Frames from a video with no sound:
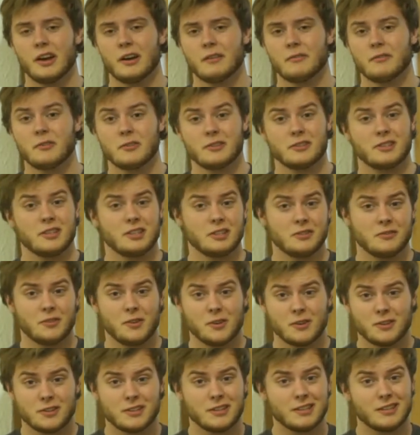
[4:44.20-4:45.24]
First things
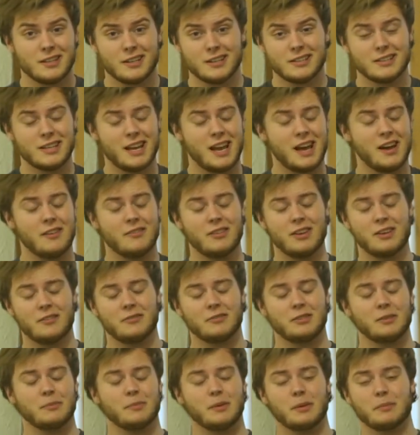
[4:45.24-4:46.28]
first, it does have a
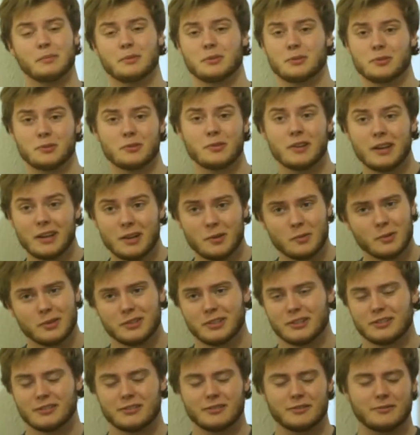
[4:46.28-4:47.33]
flip-up screen,
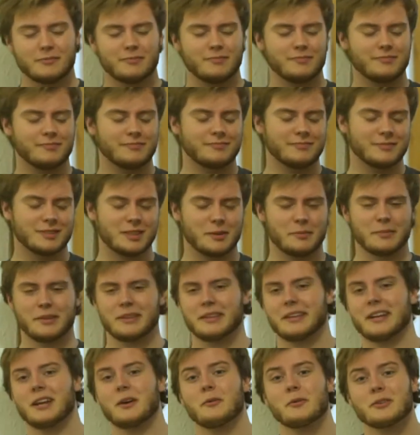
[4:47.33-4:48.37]
which is something
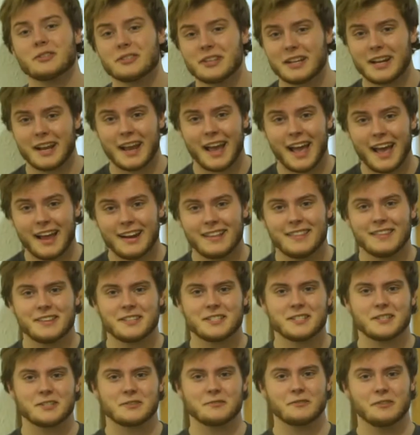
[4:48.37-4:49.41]
that I wish that I had in
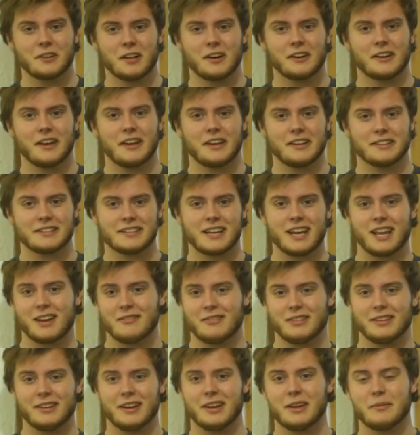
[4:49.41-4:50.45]
this, because vlogging is kind of
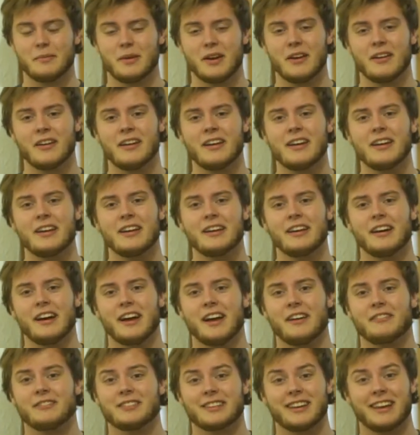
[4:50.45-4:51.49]
a nightmare. I
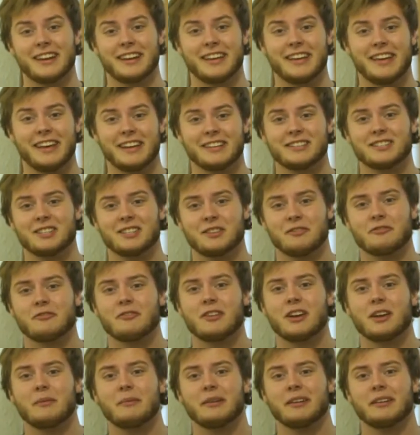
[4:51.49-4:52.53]
have to kind of guess the
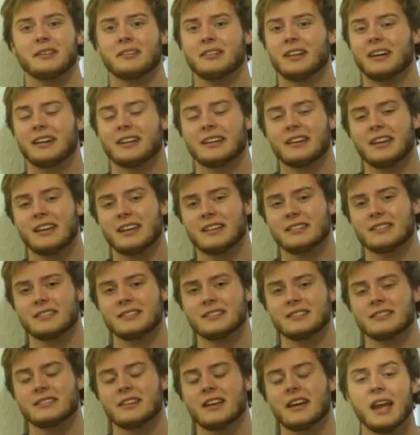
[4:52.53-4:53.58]
framing in a lot of
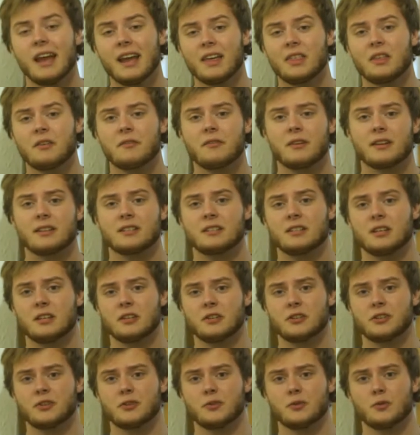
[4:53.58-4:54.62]
cases. And they fixed an
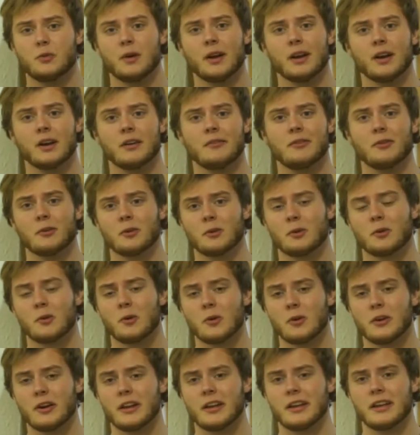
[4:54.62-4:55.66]
issue where if you're
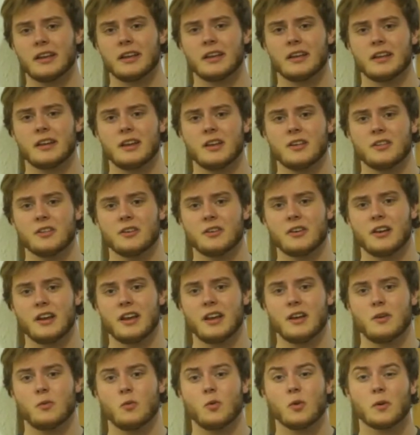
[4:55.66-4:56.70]
recording in either
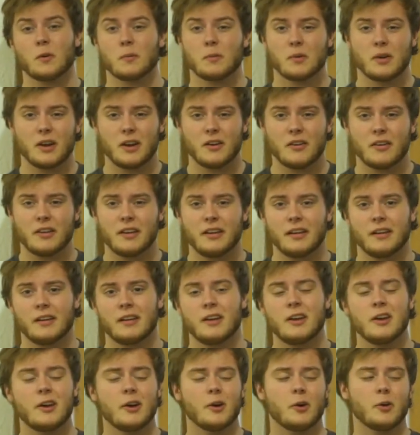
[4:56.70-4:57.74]
a warmer area
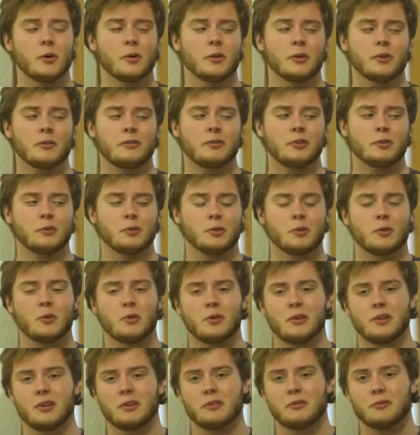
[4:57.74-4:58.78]
or if you're
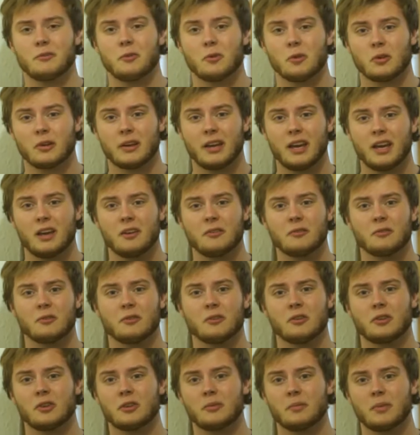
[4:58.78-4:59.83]
recording in 4K for
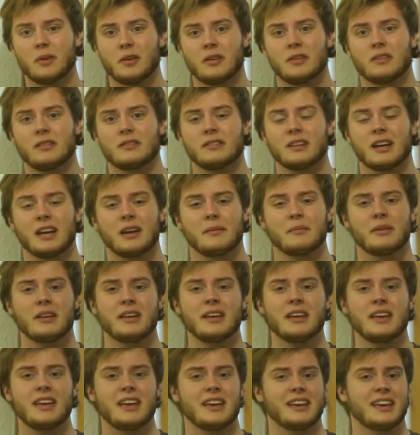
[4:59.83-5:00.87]
a good period of time,
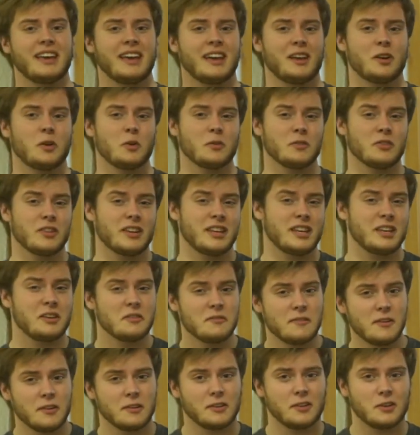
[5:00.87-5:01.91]
it can overheat
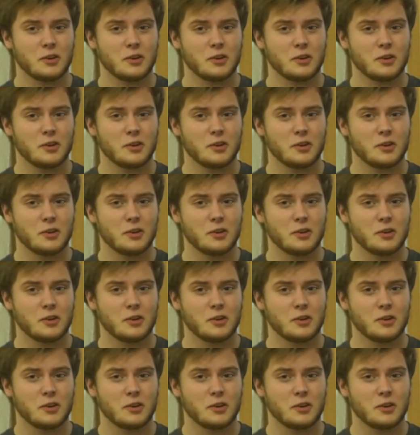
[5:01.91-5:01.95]
fairly